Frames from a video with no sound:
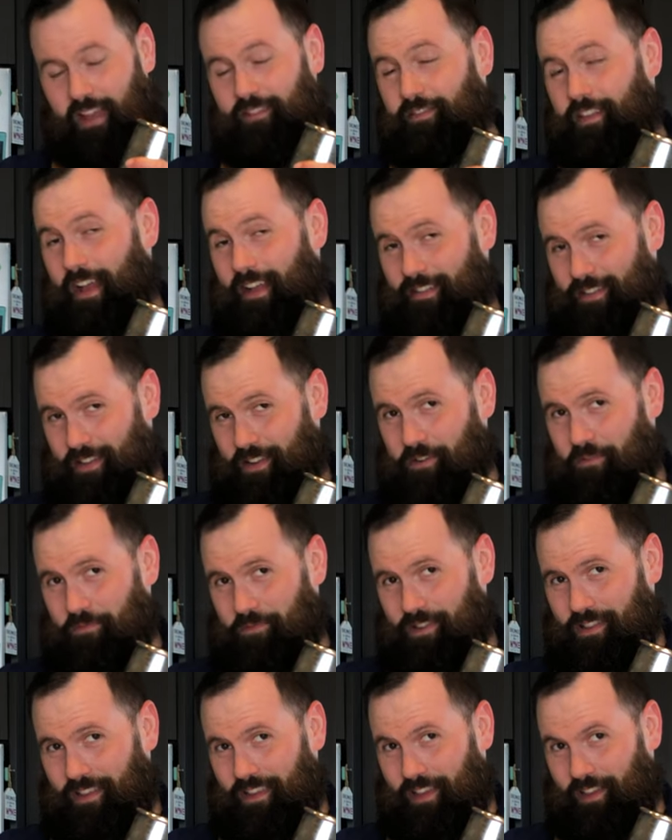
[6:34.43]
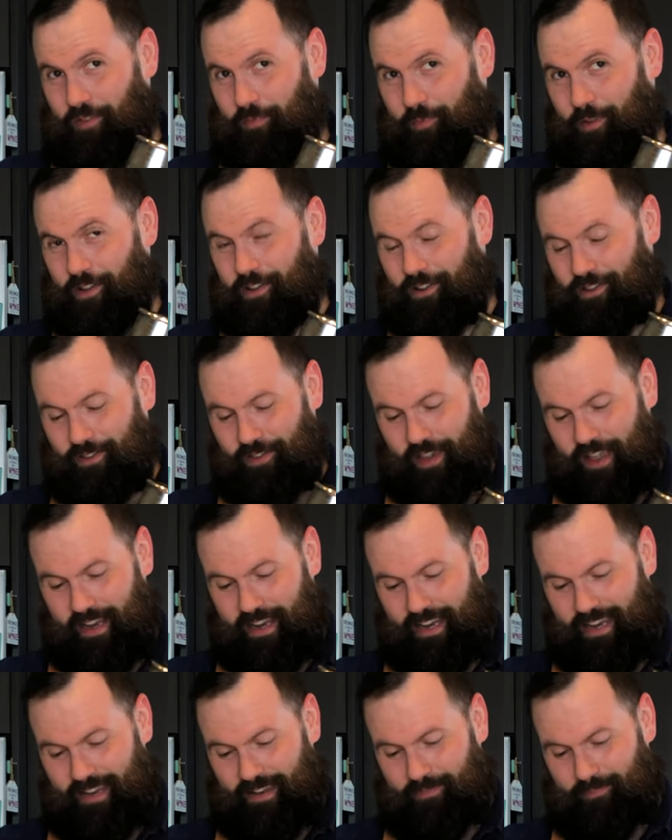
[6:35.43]
That didn't release because I
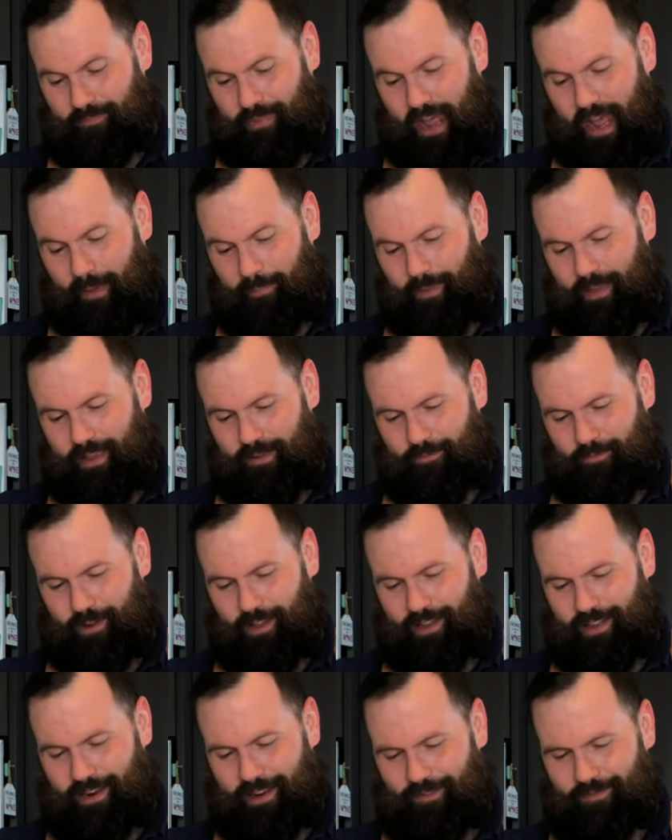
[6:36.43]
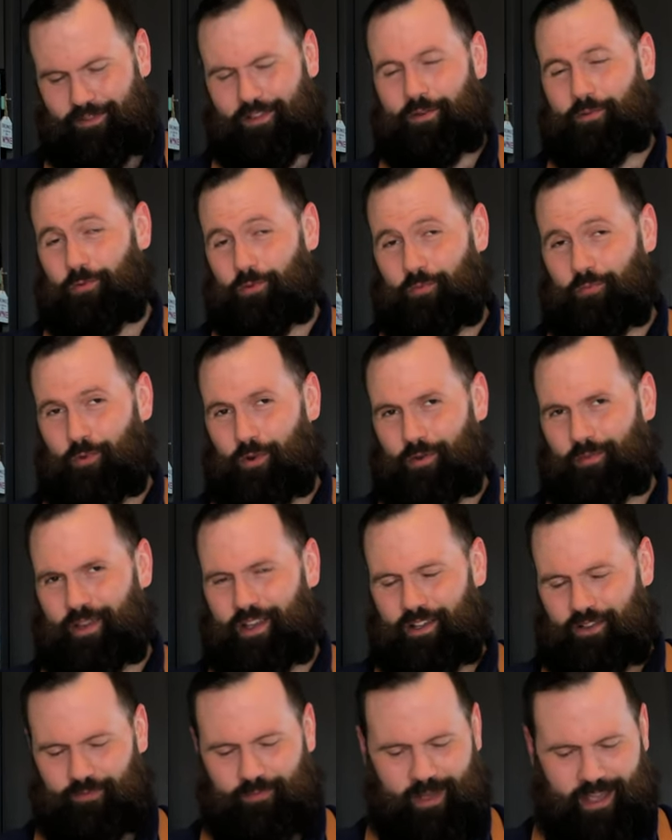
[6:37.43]
didn't pop it well enough. It was more
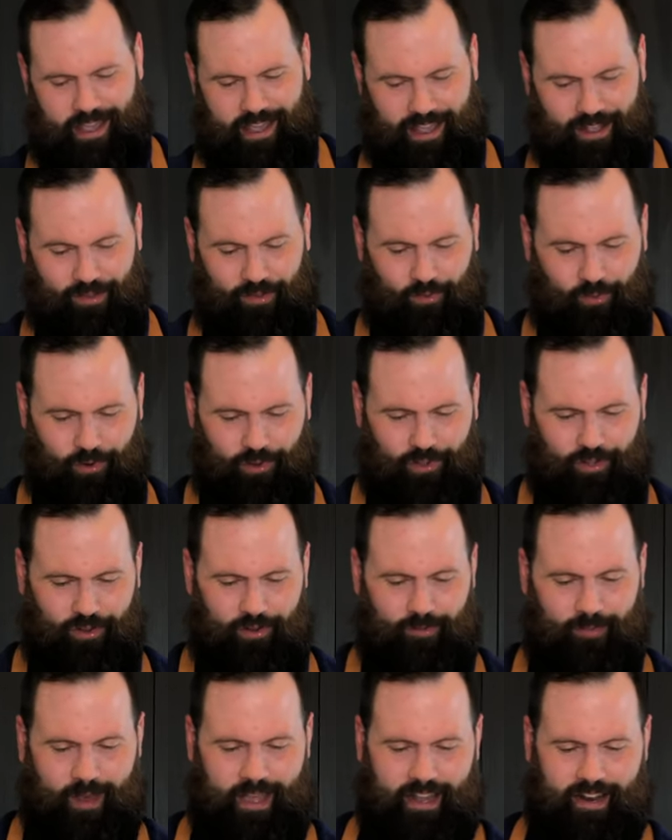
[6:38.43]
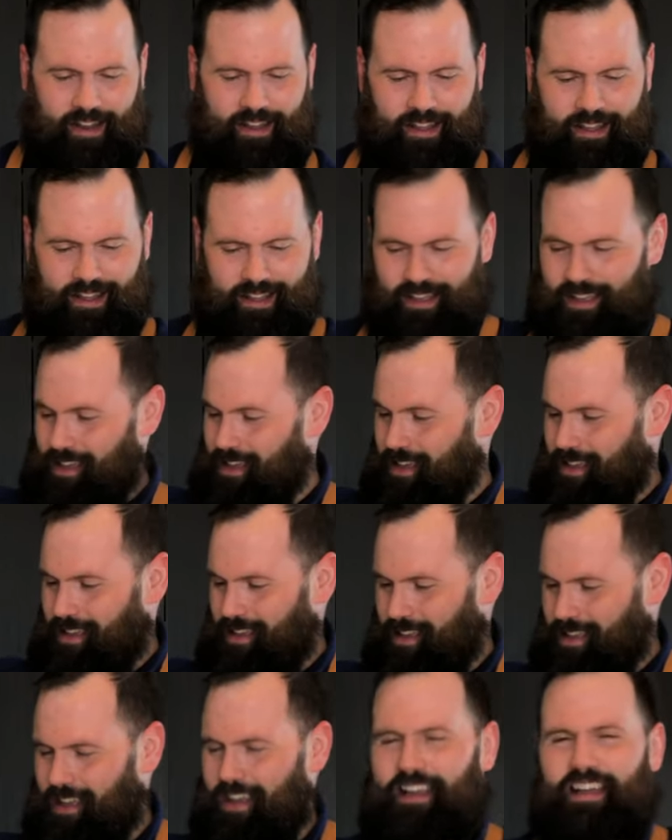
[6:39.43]
because my hands were a little bit
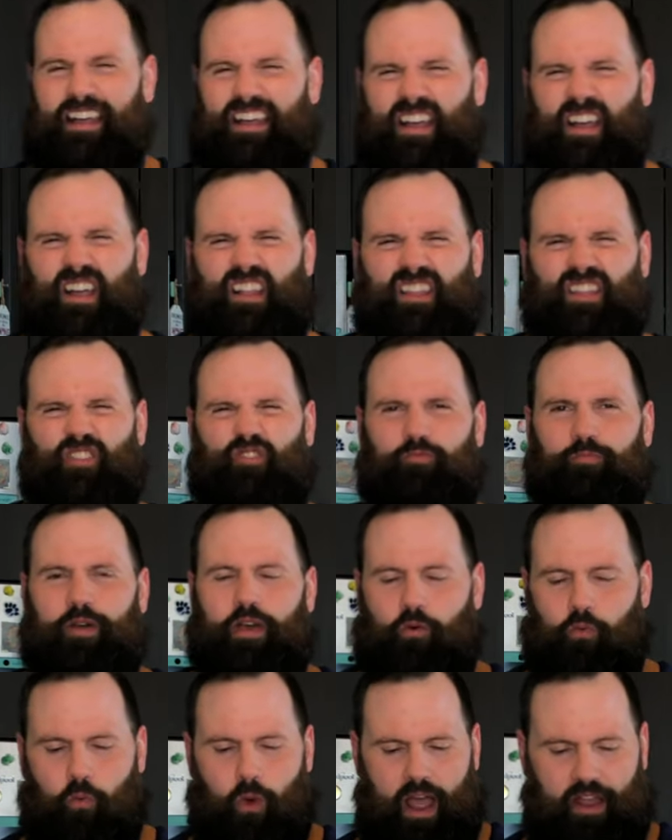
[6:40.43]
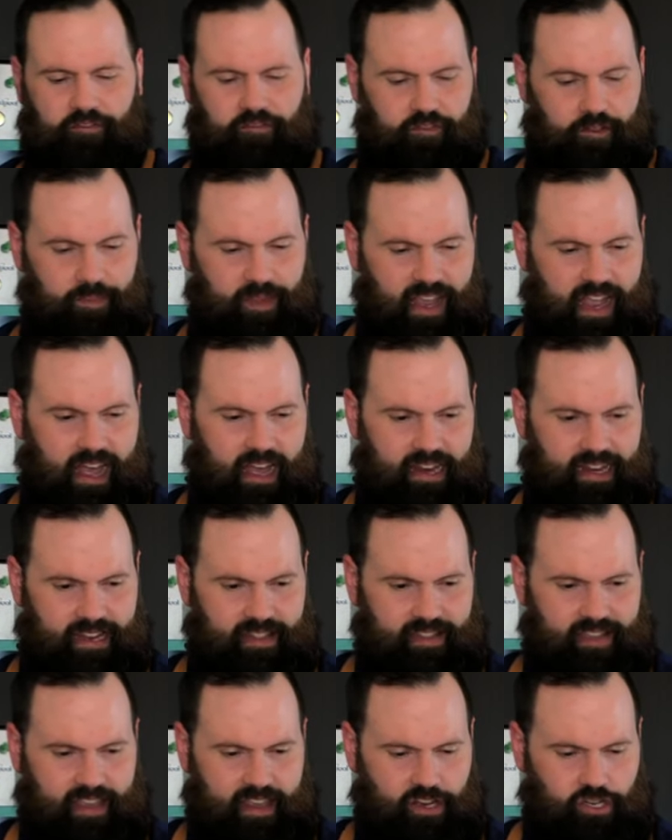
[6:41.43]
wet from the
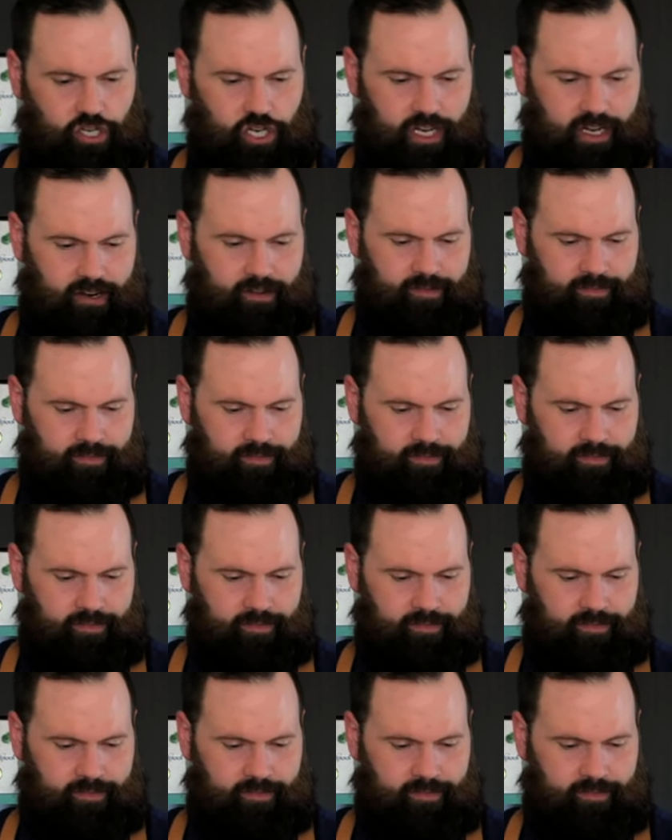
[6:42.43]
condensation.